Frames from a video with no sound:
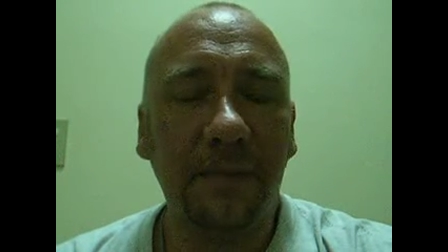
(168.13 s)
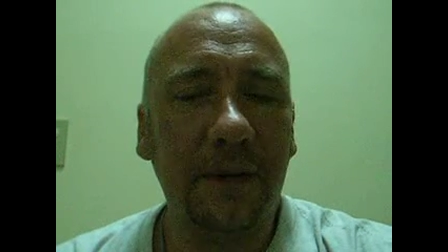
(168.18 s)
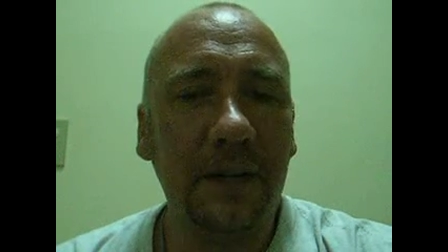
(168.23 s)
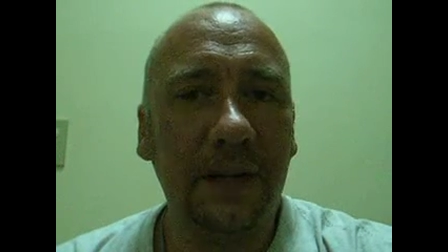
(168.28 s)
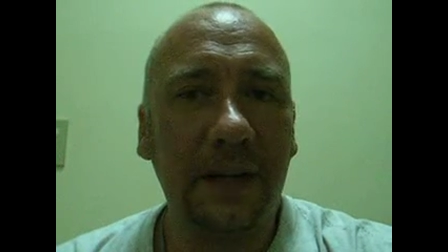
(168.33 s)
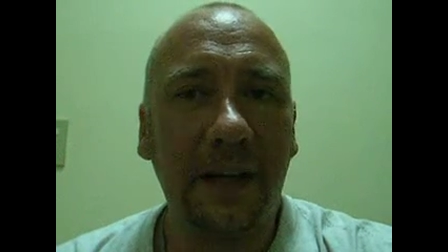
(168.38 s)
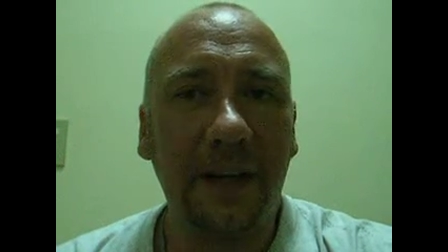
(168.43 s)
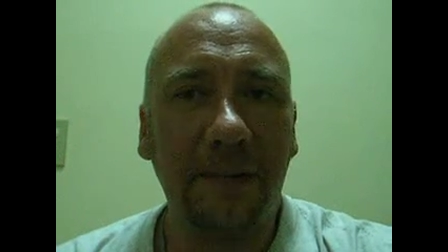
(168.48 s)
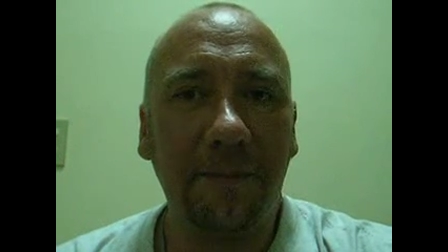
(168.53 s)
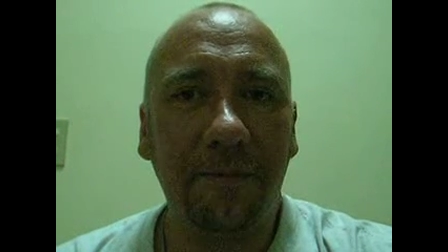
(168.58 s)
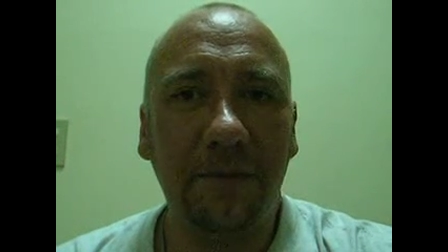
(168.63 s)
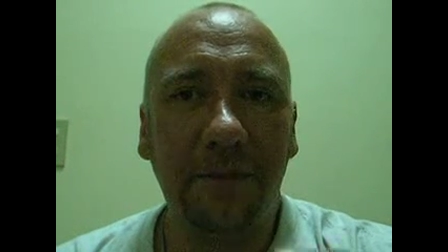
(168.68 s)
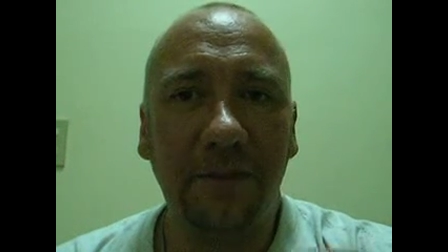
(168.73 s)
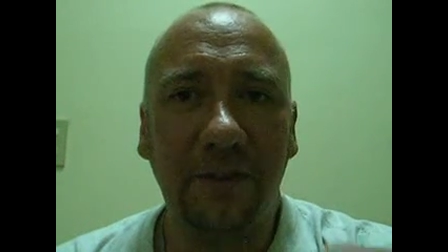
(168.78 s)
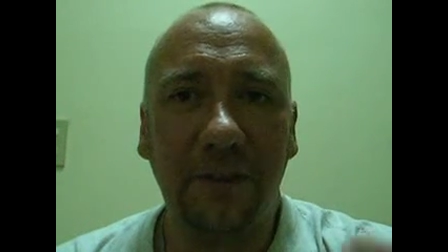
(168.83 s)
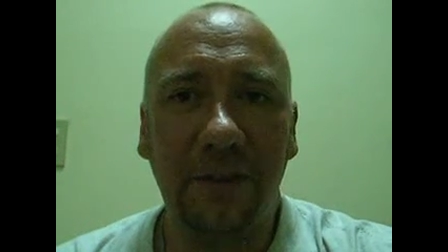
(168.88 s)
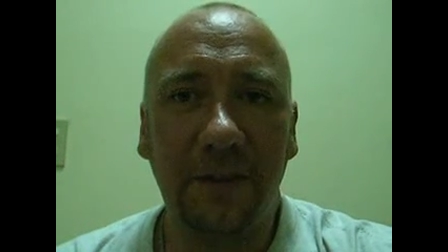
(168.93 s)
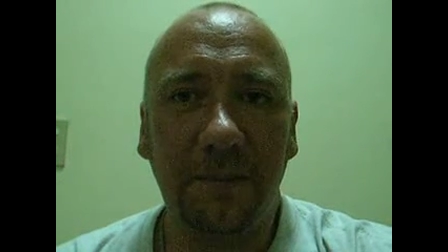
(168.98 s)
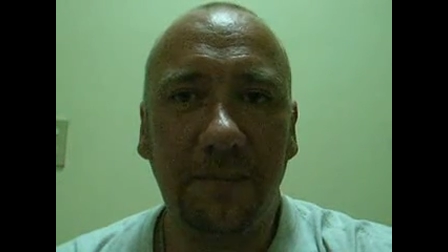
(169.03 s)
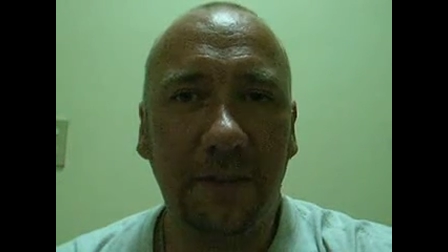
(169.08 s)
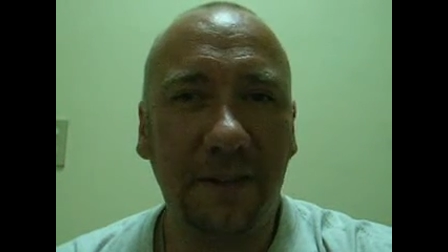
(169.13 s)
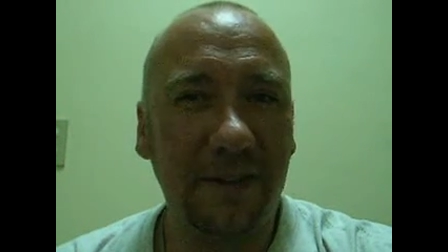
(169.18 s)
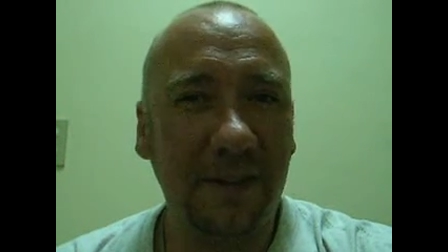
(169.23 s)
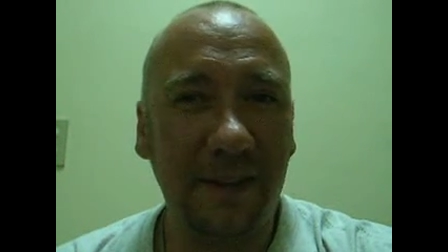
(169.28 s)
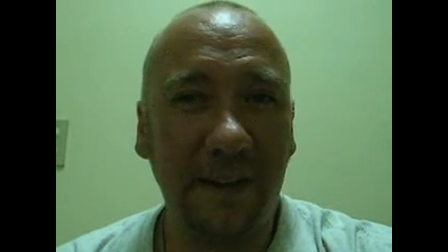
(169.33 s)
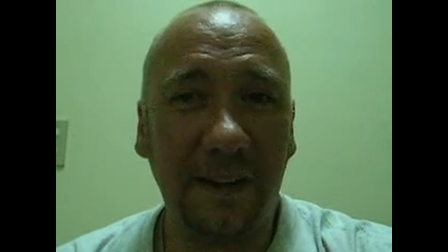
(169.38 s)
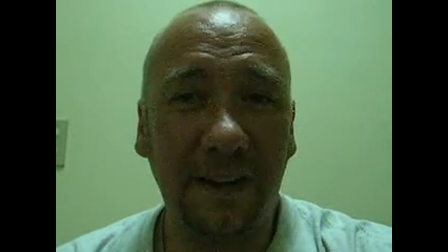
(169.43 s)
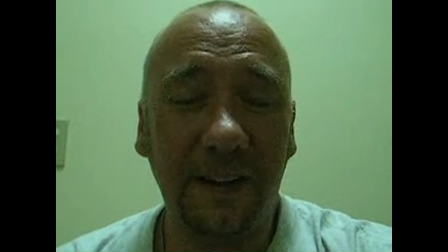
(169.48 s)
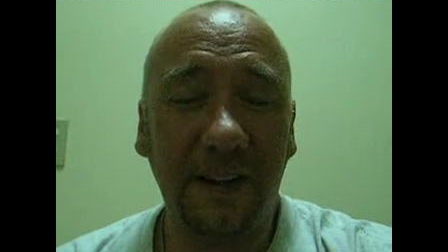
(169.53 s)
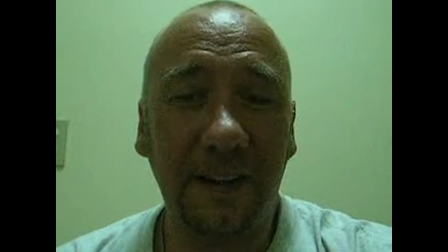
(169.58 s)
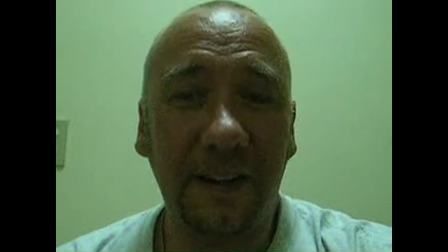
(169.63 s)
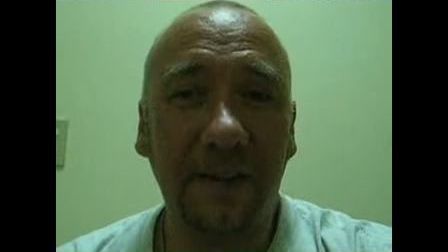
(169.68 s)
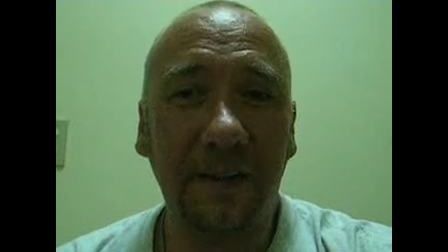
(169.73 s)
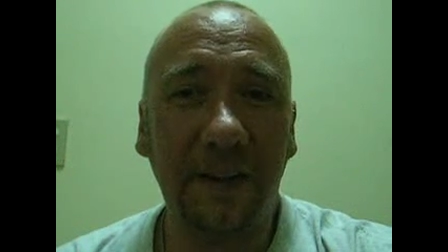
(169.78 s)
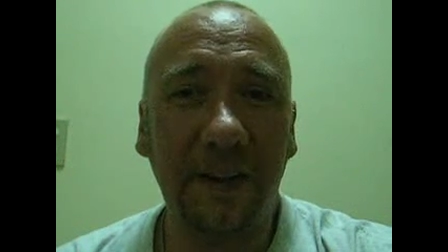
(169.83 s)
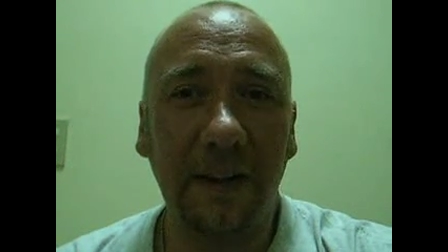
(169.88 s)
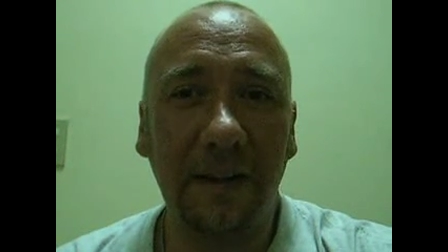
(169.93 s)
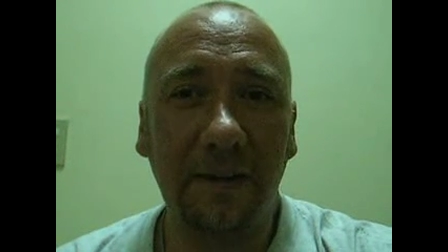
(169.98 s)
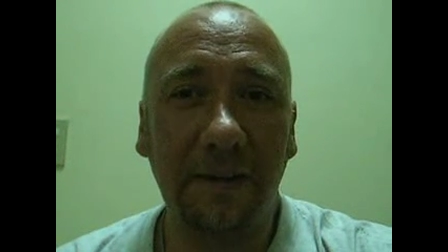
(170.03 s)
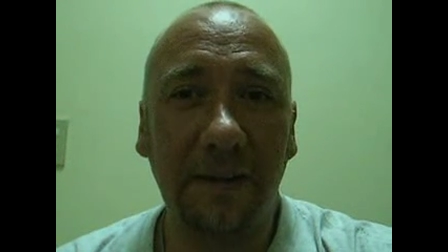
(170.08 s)
my cameras are particularly good
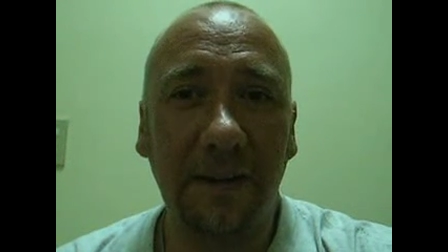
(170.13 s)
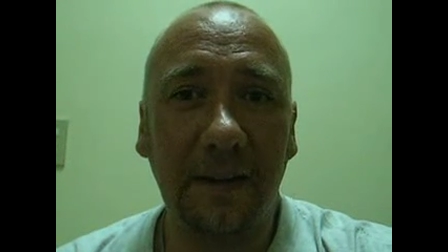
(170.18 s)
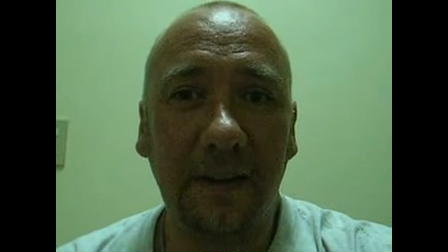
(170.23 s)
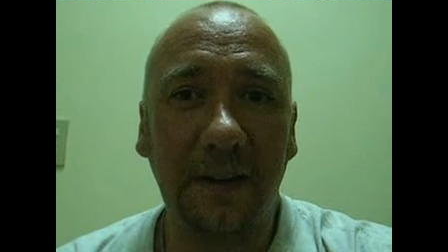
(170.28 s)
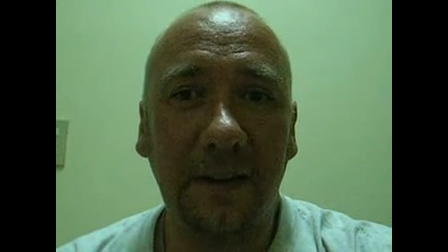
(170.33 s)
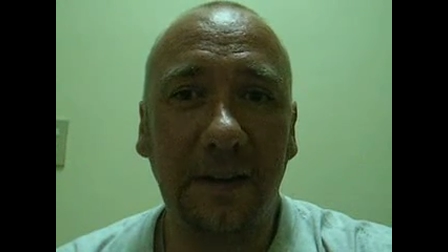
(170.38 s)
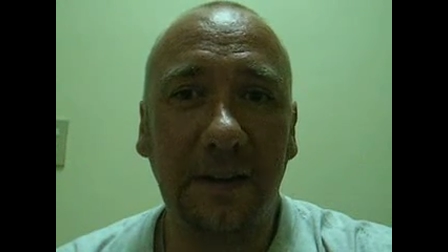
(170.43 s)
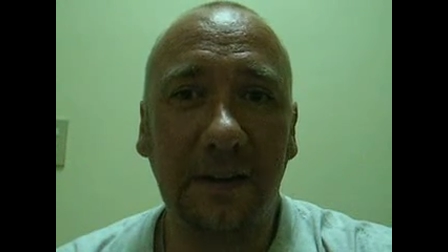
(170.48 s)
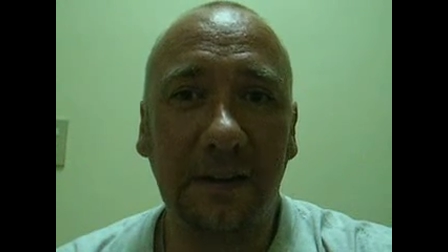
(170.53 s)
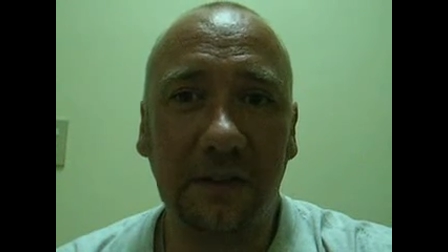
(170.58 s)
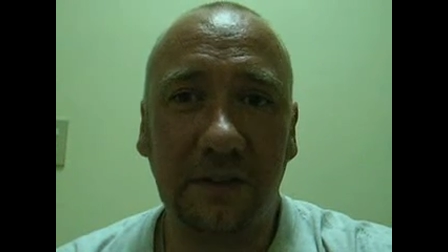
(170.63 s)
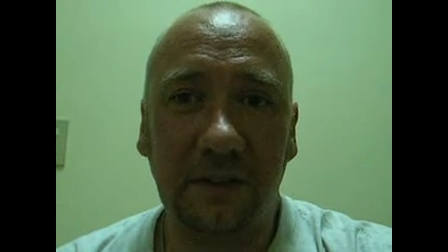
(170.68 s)
after dark,